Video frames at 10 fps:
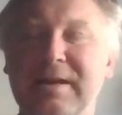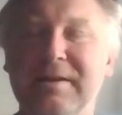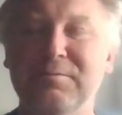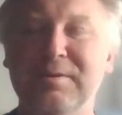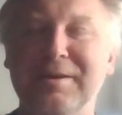
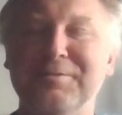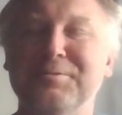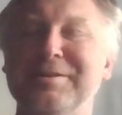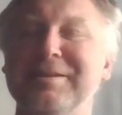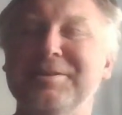I would like to
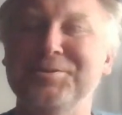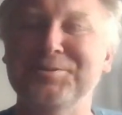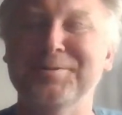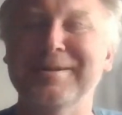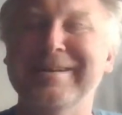challenge
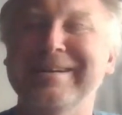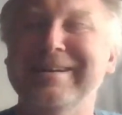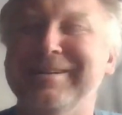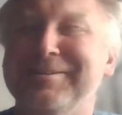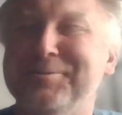you
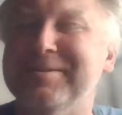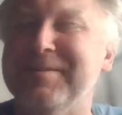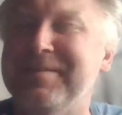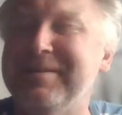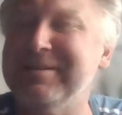to the
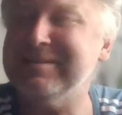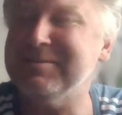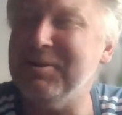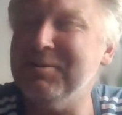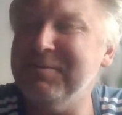third
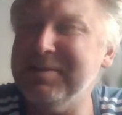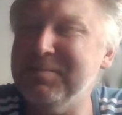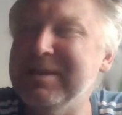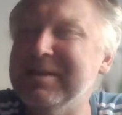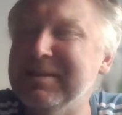talk with
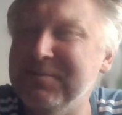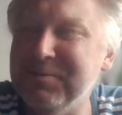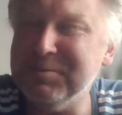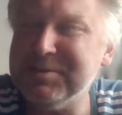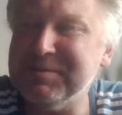me in the
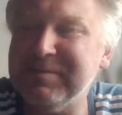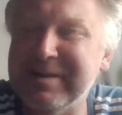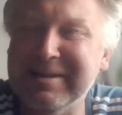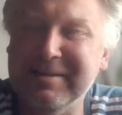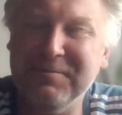future.
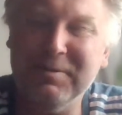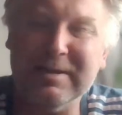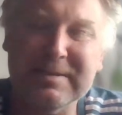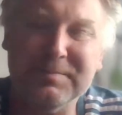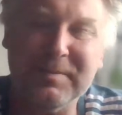Frank, if you
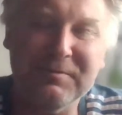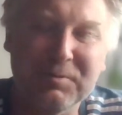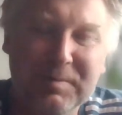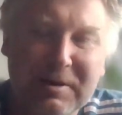accept, I would be